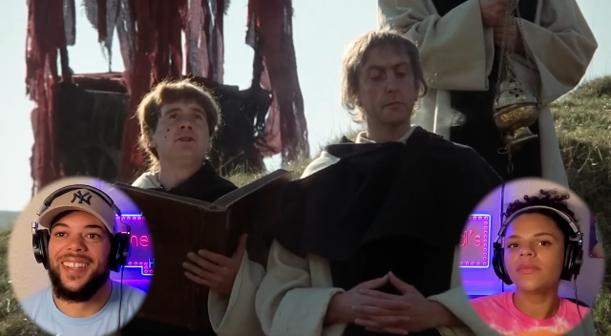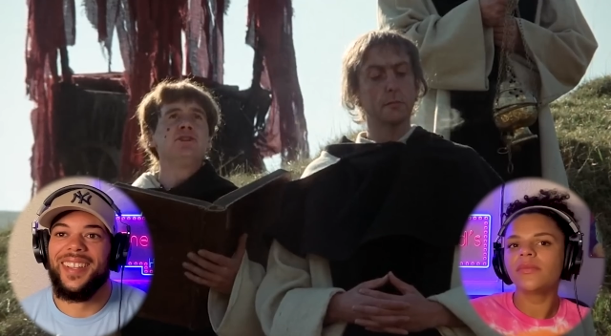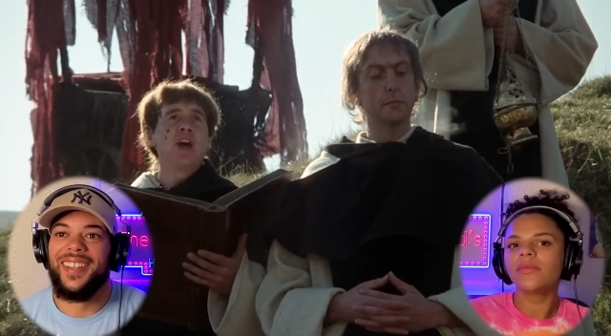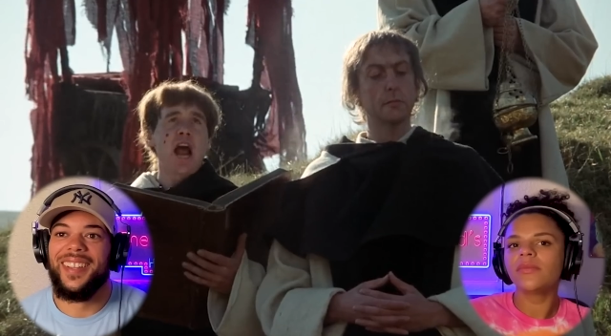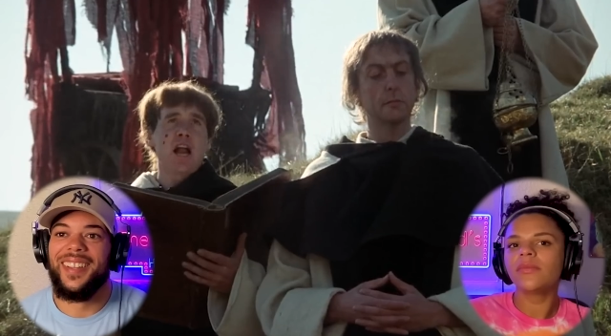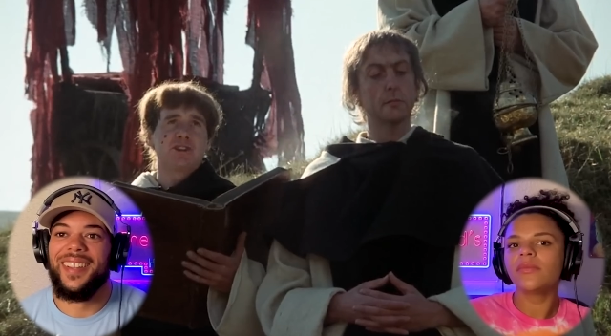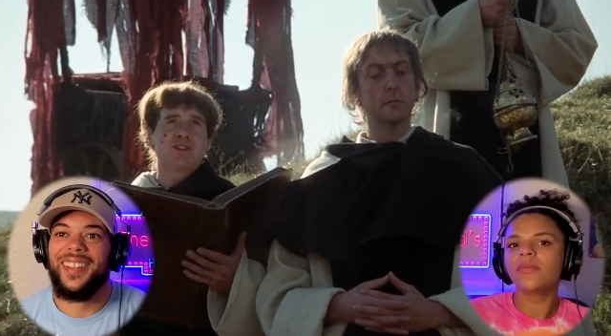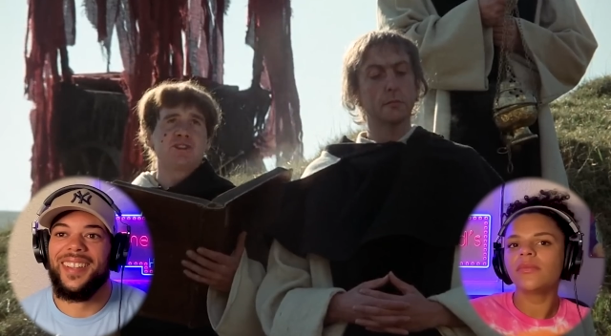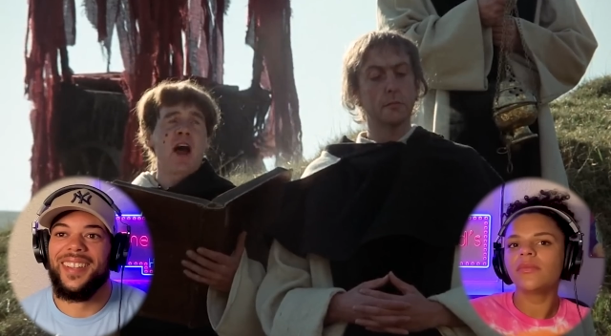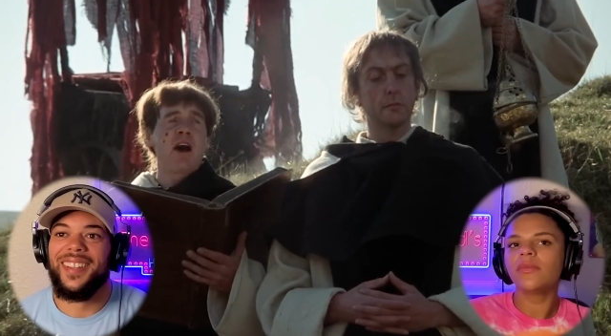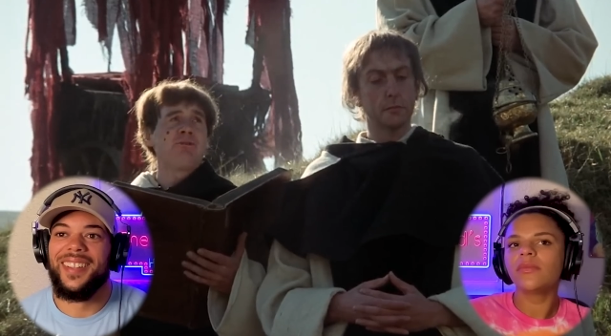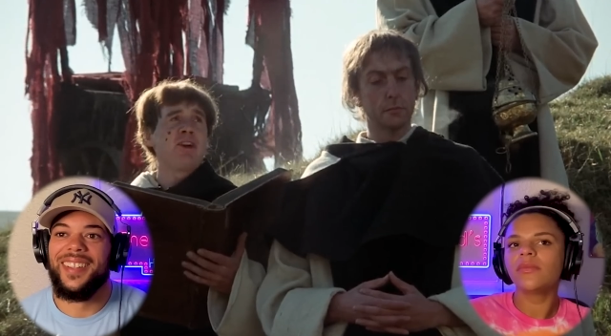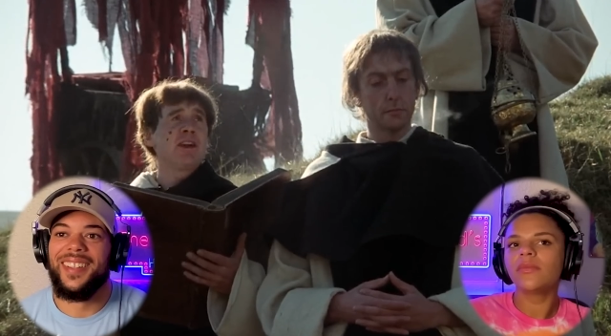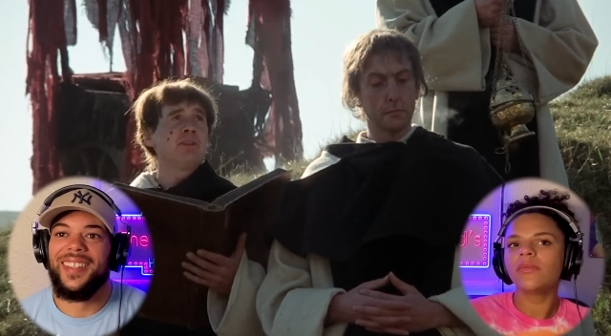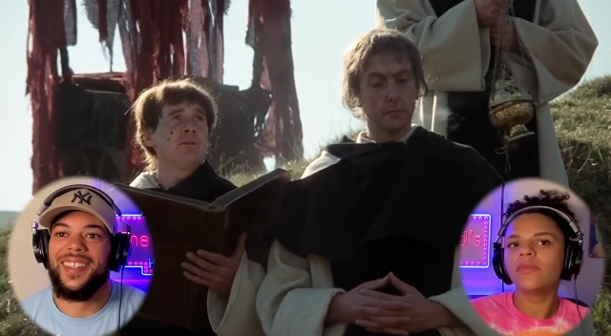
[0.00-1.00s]
Speaker 1: Shall
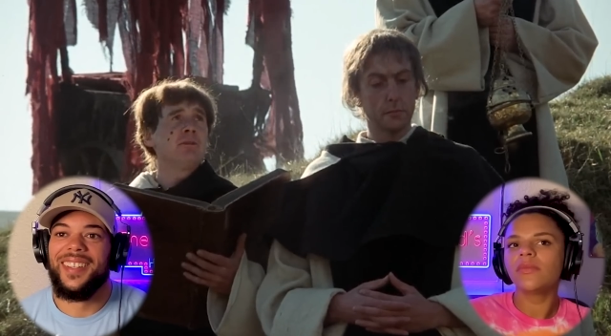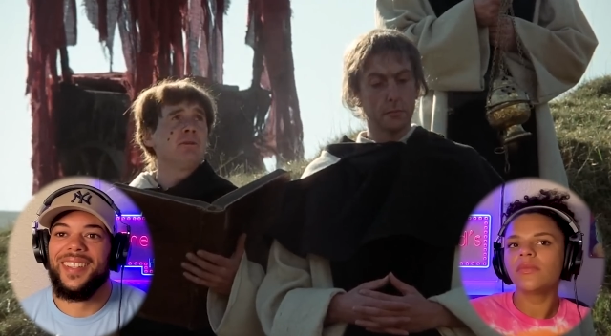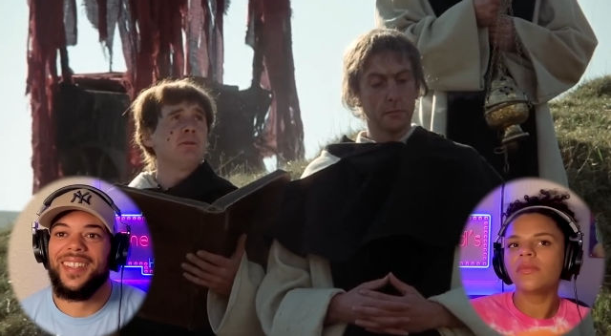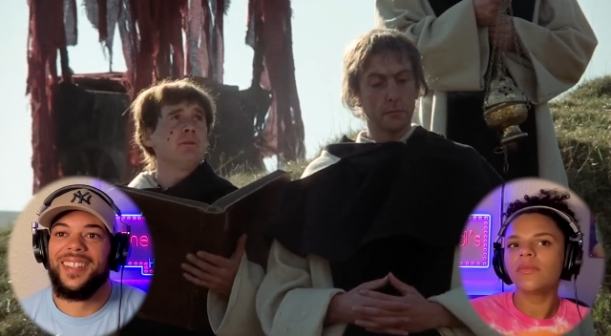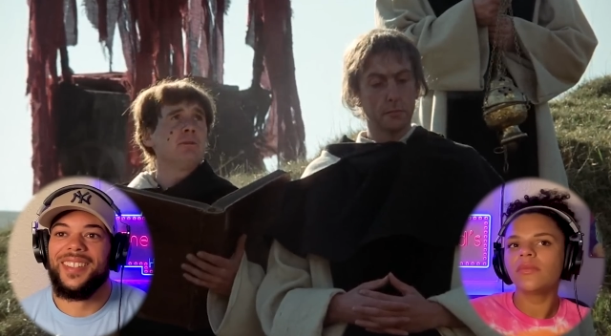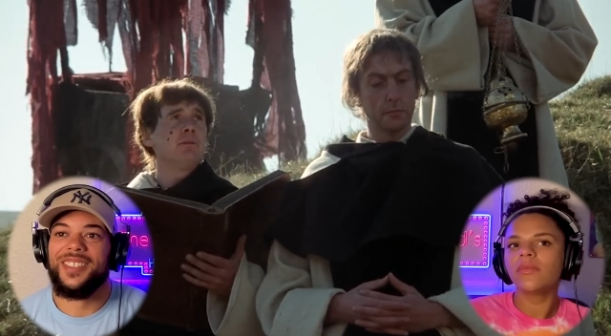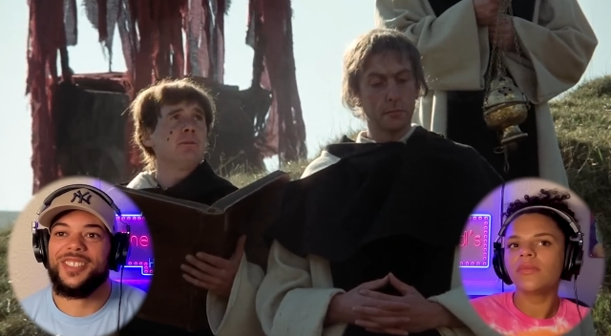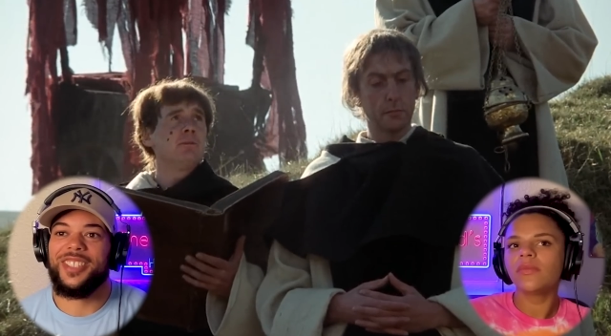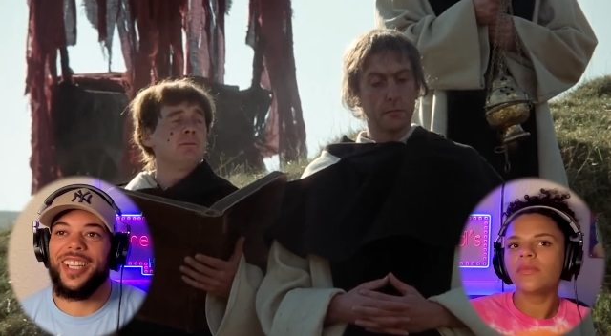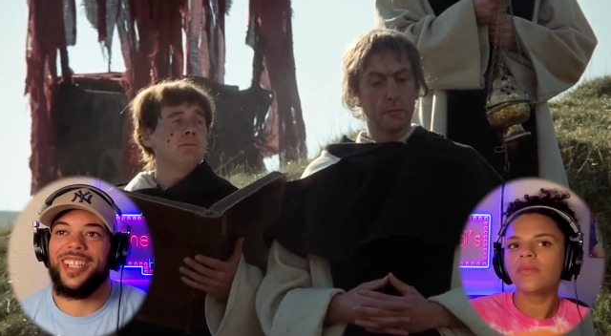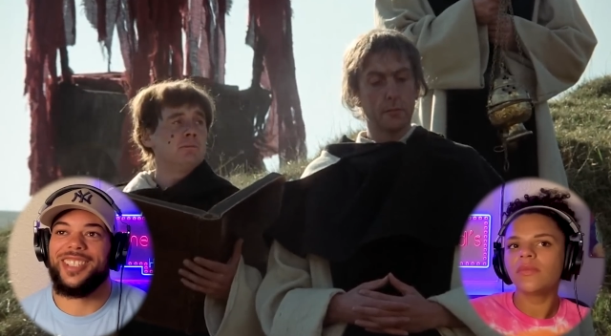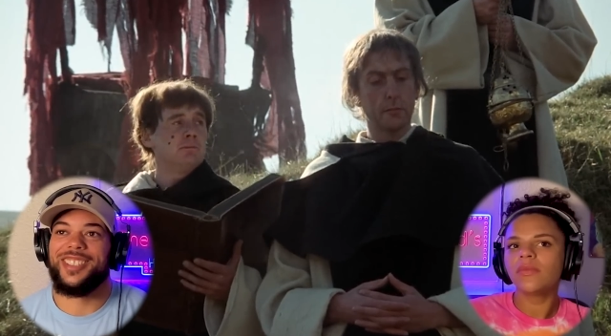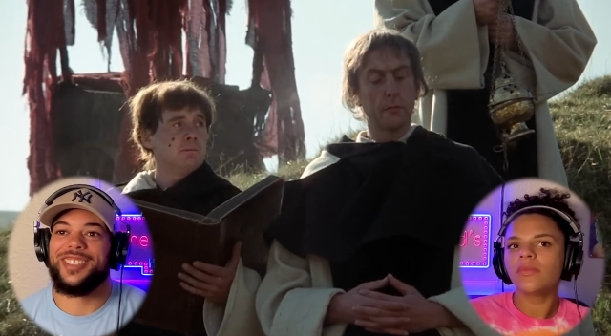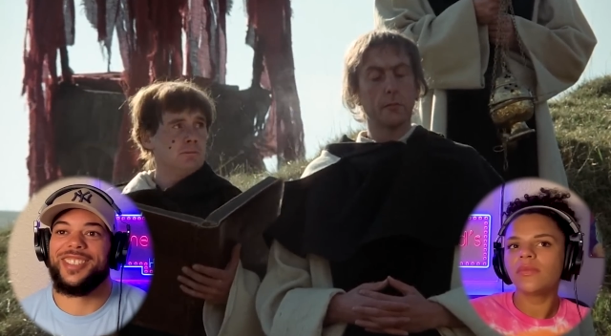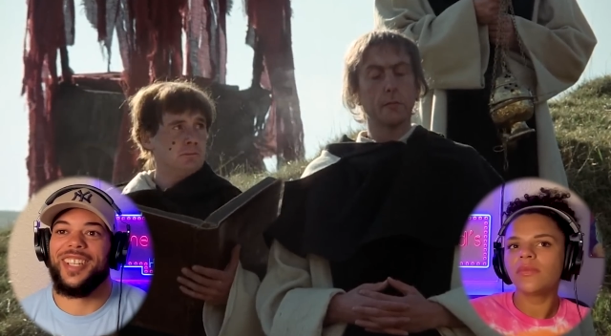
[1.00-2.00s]
snuff it.
Speaker 2: Shall
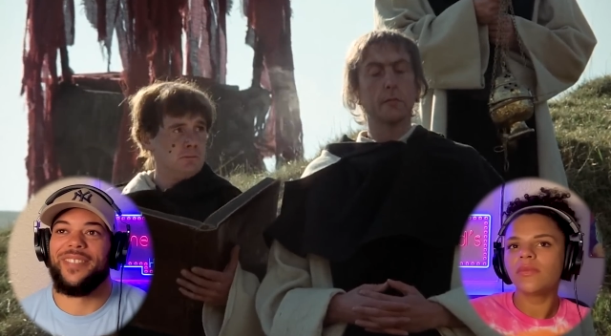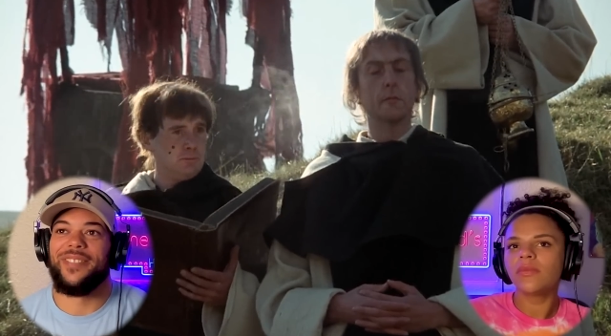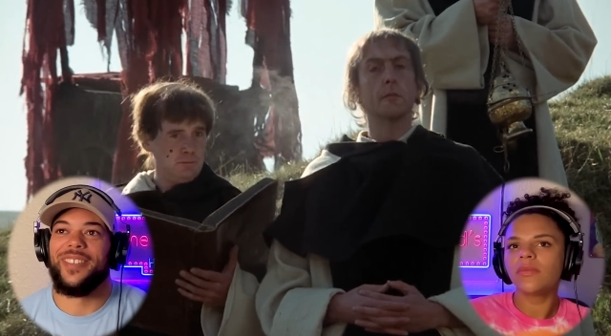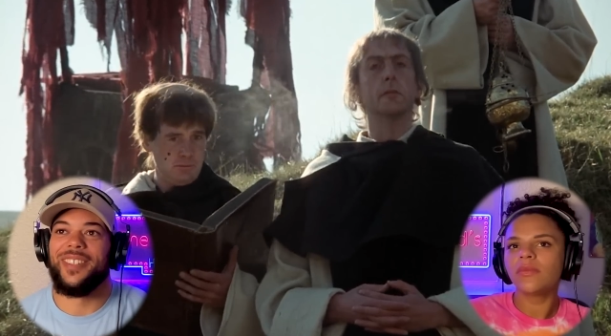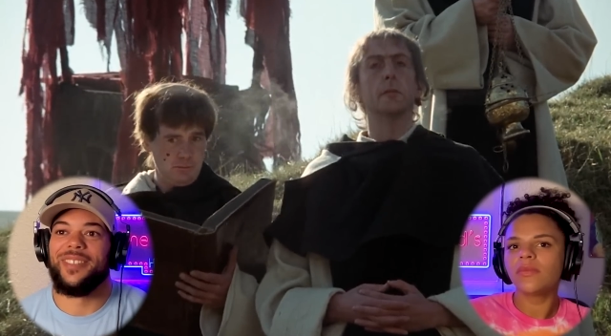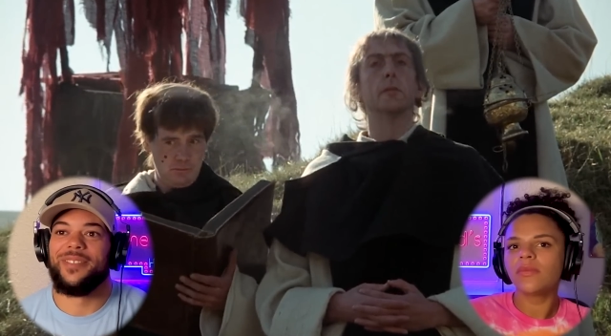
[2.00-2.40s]
snuff it.